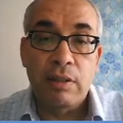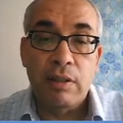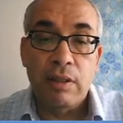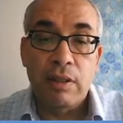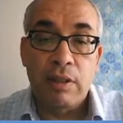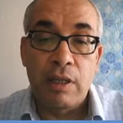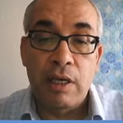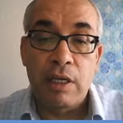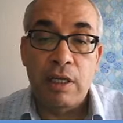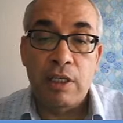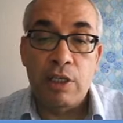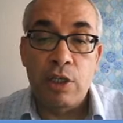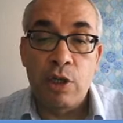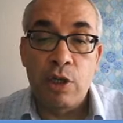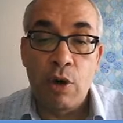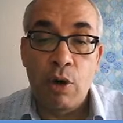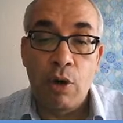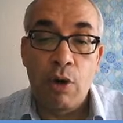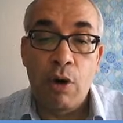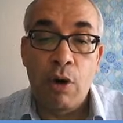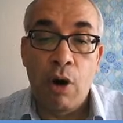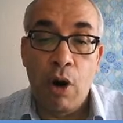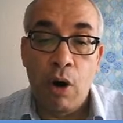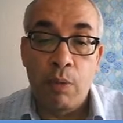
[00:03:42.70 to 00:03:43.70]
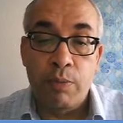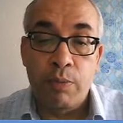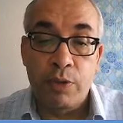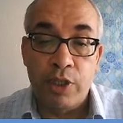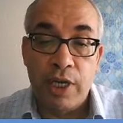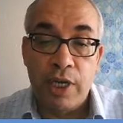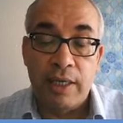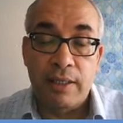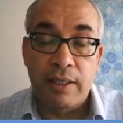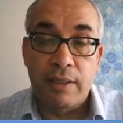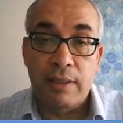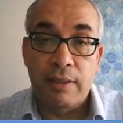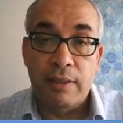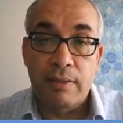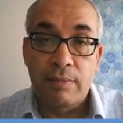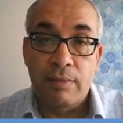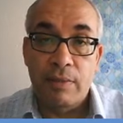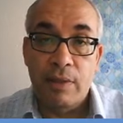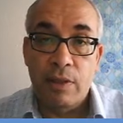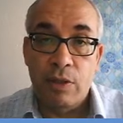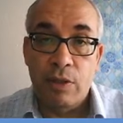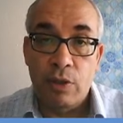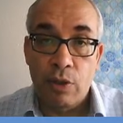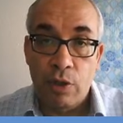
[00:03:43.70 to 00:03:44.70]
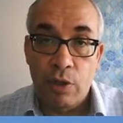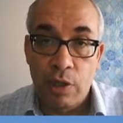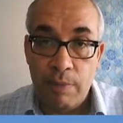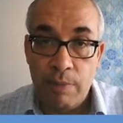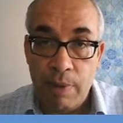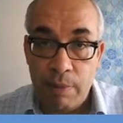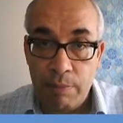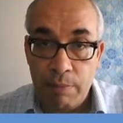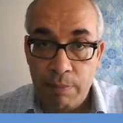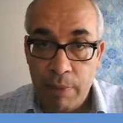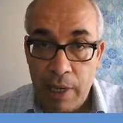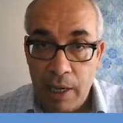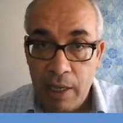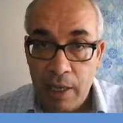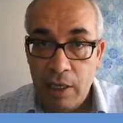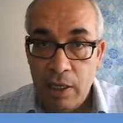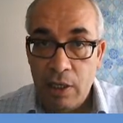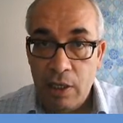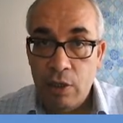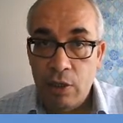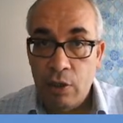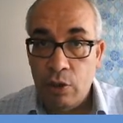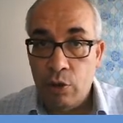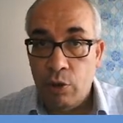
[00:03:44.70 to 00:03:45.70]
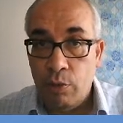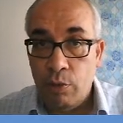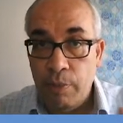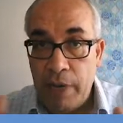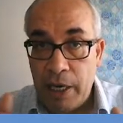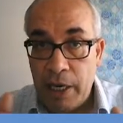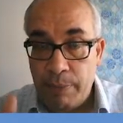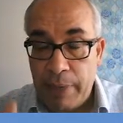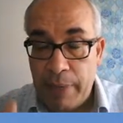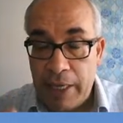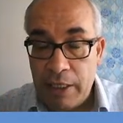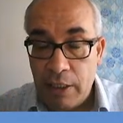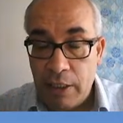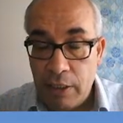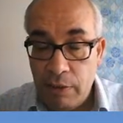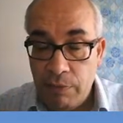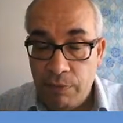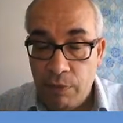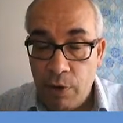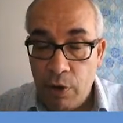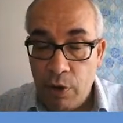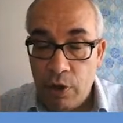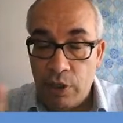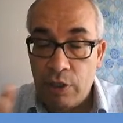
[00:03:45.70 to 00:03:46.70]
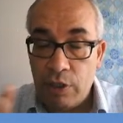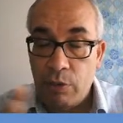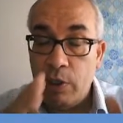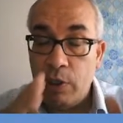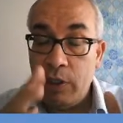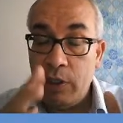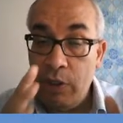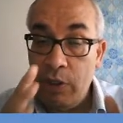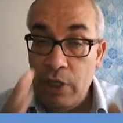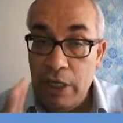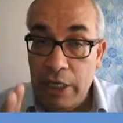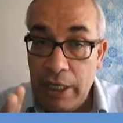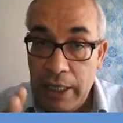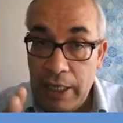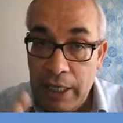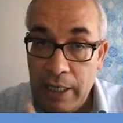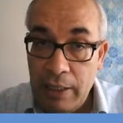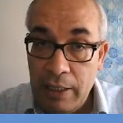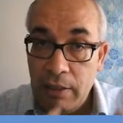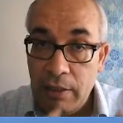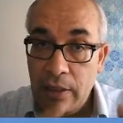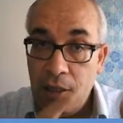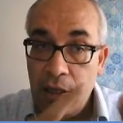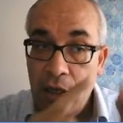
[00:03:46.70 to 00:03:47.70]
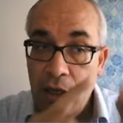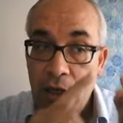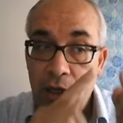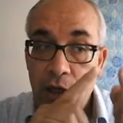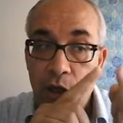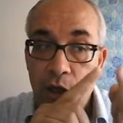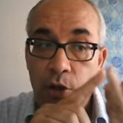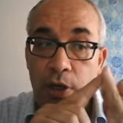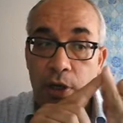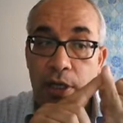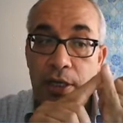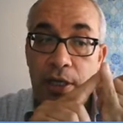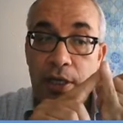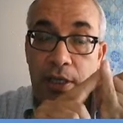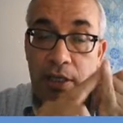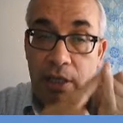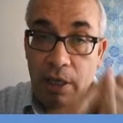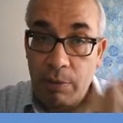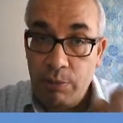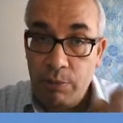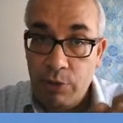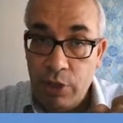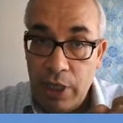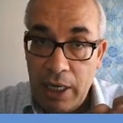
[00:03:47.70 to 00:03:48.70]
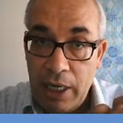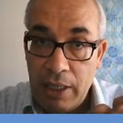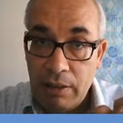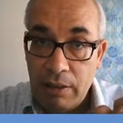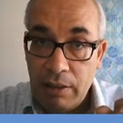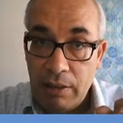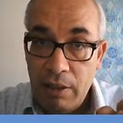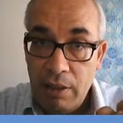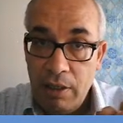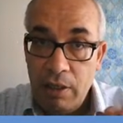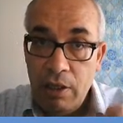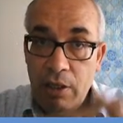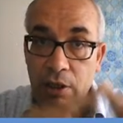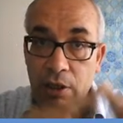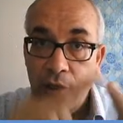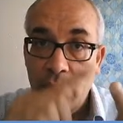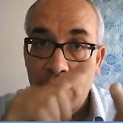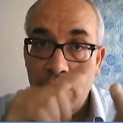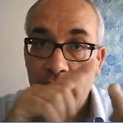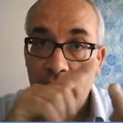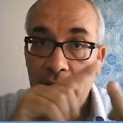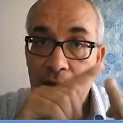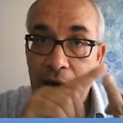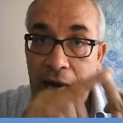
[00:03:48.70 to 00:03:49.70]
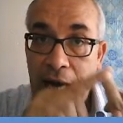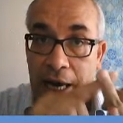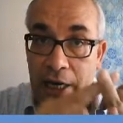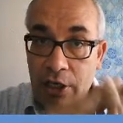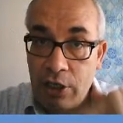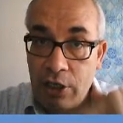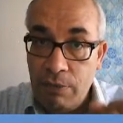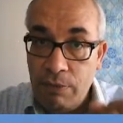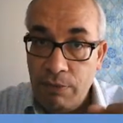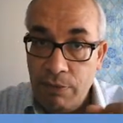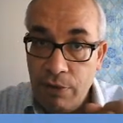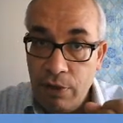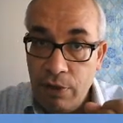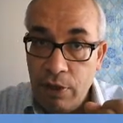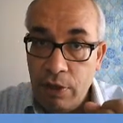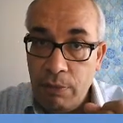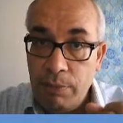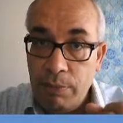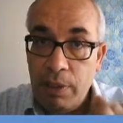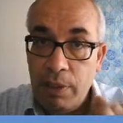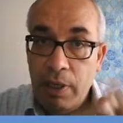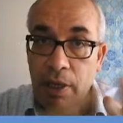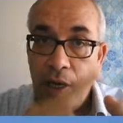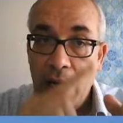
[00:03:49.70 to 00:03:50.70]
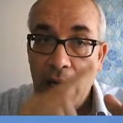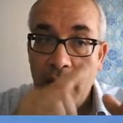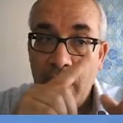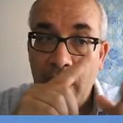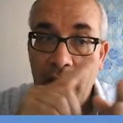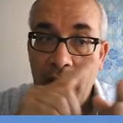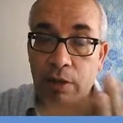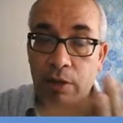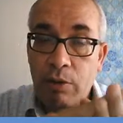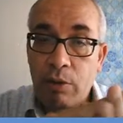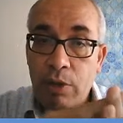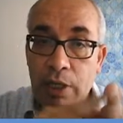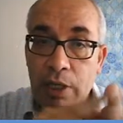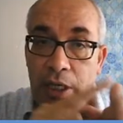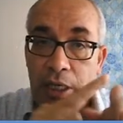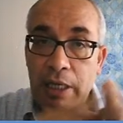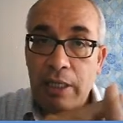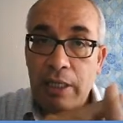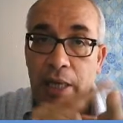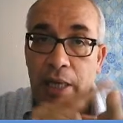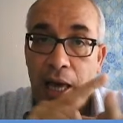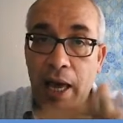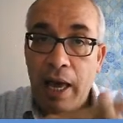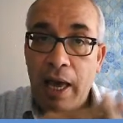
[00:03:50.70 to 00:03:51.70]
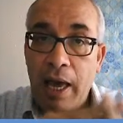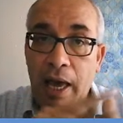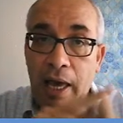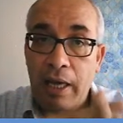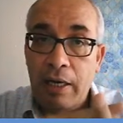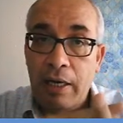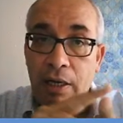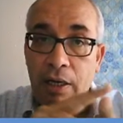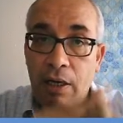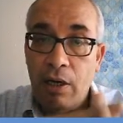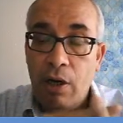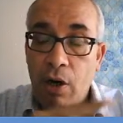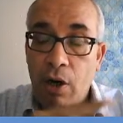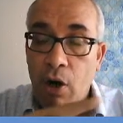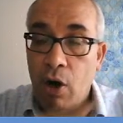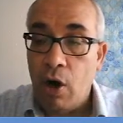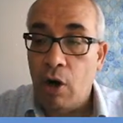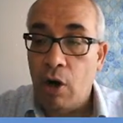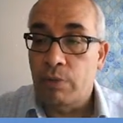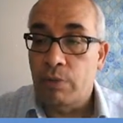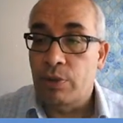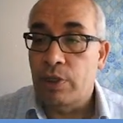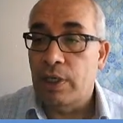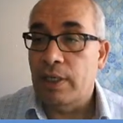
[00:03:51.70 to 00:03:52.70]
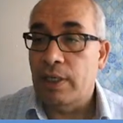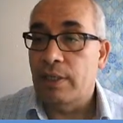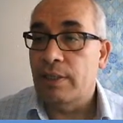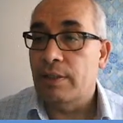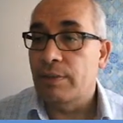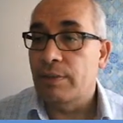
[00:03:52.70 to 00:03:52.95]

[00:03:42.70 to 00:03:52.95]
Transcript: There is no object. So remember, to make passive voice, what do you need? You need a subject, you need an action verb, and you need an object.